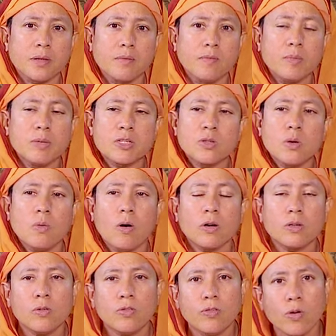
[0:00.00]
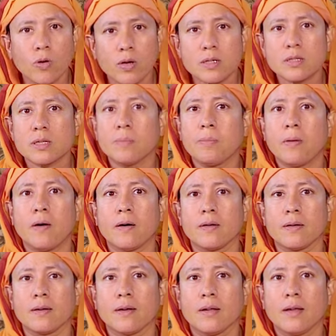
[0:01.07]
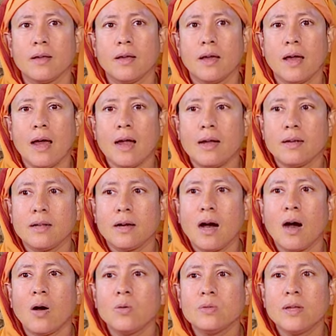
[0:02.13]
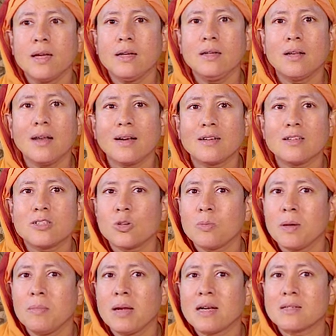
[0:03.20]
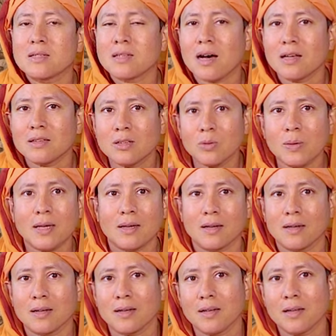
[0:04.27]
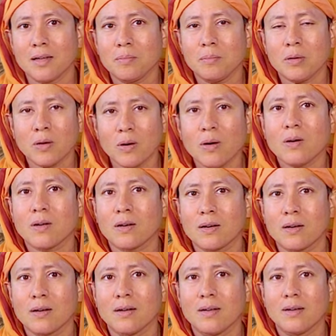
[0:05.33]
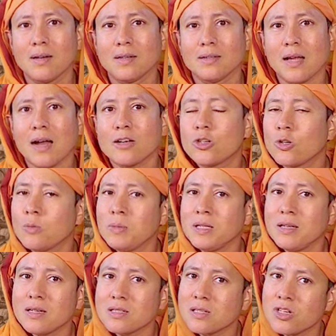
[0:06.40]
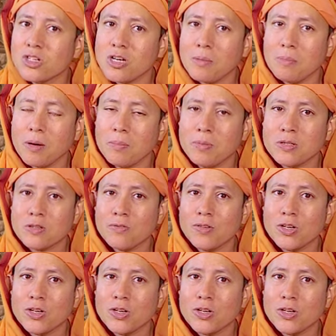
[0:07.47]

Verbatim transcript: We must know what to focus upon and how the intellect is to be made sattvic, pure. That should be the essential purpose of